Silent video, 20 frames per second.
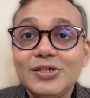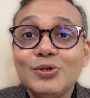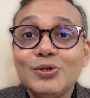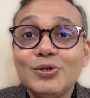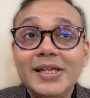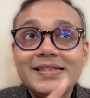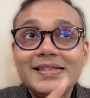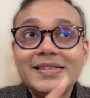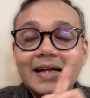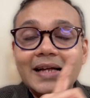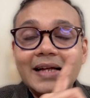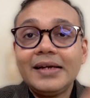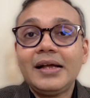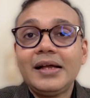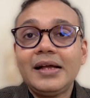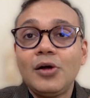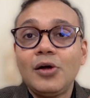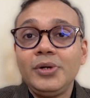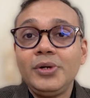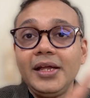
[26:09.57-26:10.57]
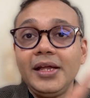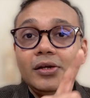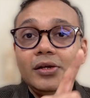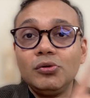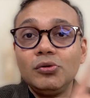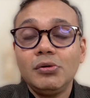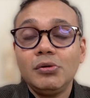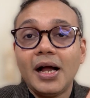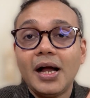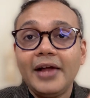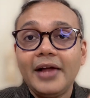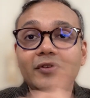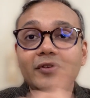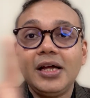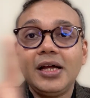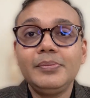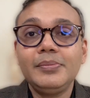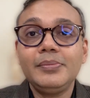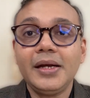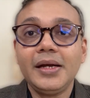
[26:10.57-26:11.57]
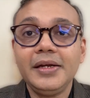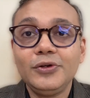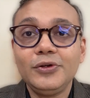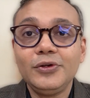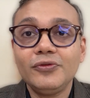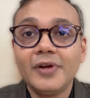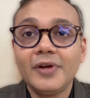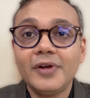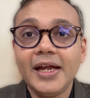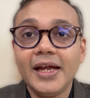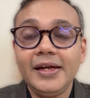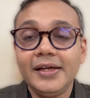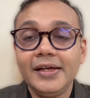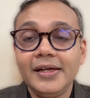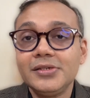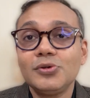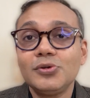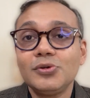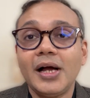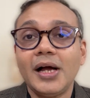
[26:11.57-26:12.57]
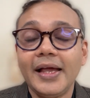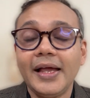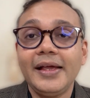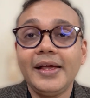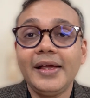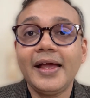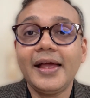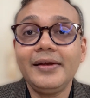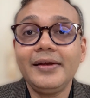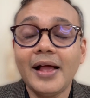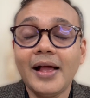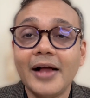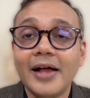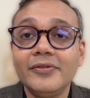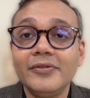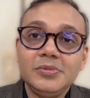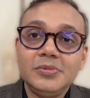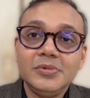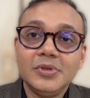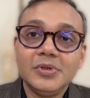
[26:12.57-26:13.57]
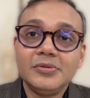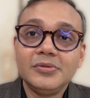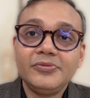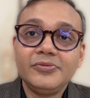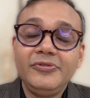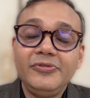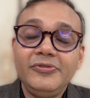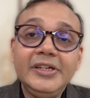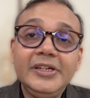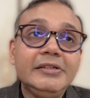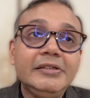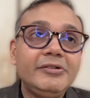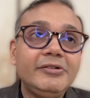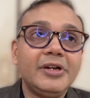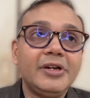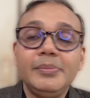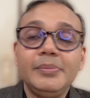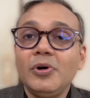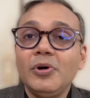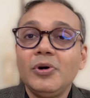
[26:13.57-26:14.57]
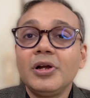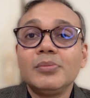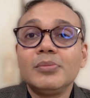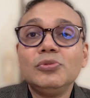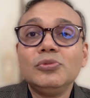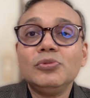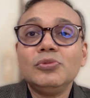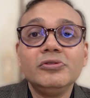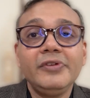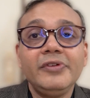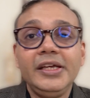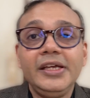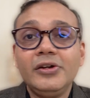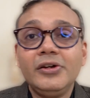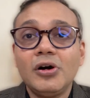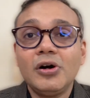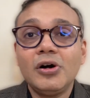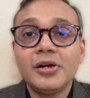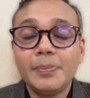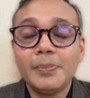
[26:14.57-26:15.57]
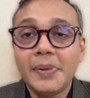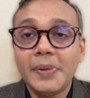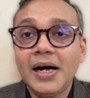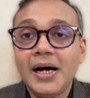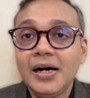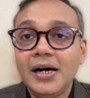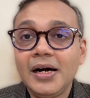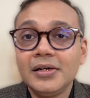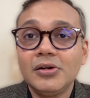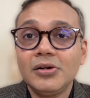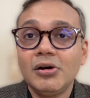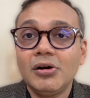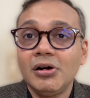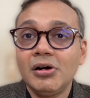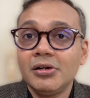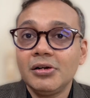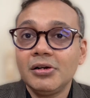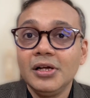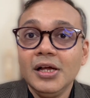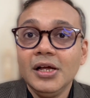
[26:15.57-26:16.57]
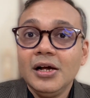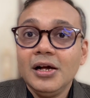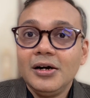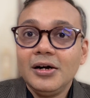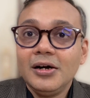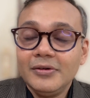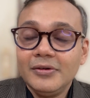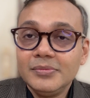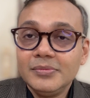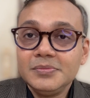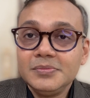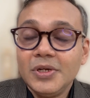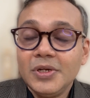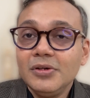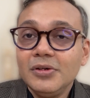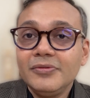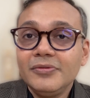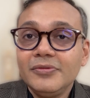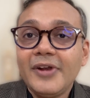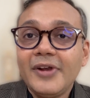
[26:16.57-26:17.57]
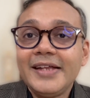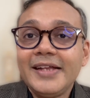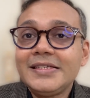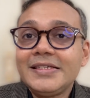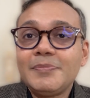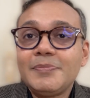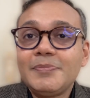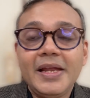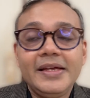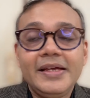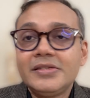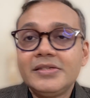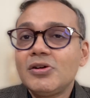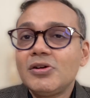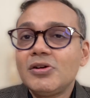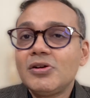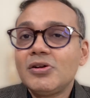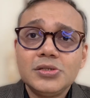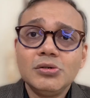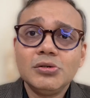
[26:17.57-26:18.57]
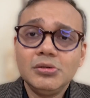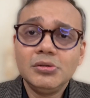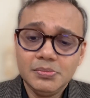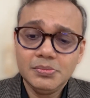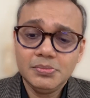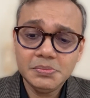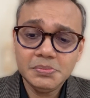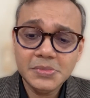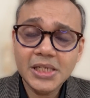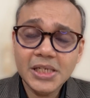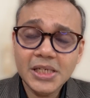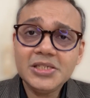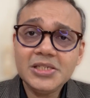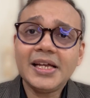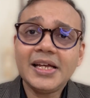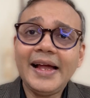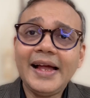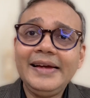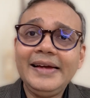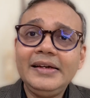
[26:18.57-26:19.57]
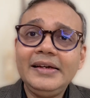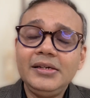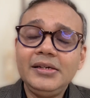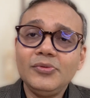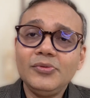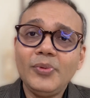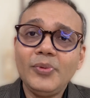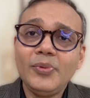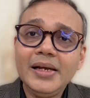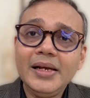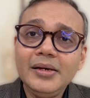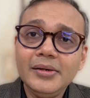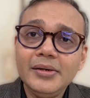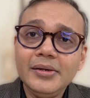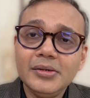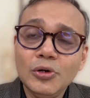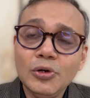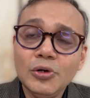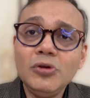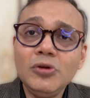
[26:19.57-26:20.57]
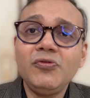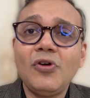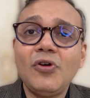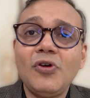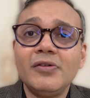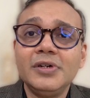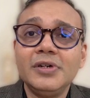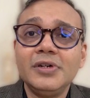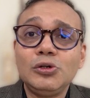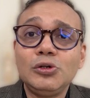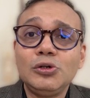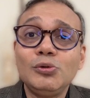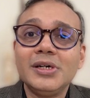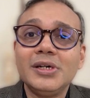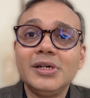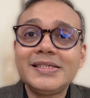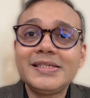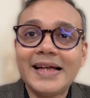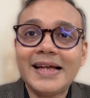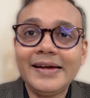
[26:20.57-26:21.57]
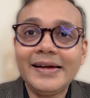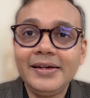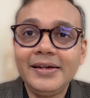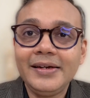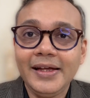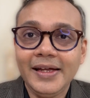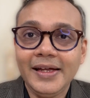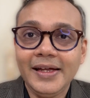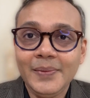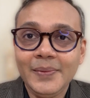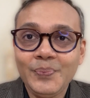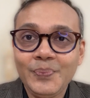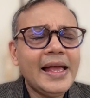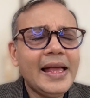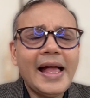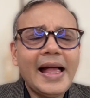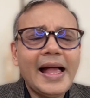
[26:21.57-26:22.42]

So they start counting. Oh, I've done Monday to Friday. So I can have a field trip or a movie or a park or, friend's place. So the child will look forward to a Saturday.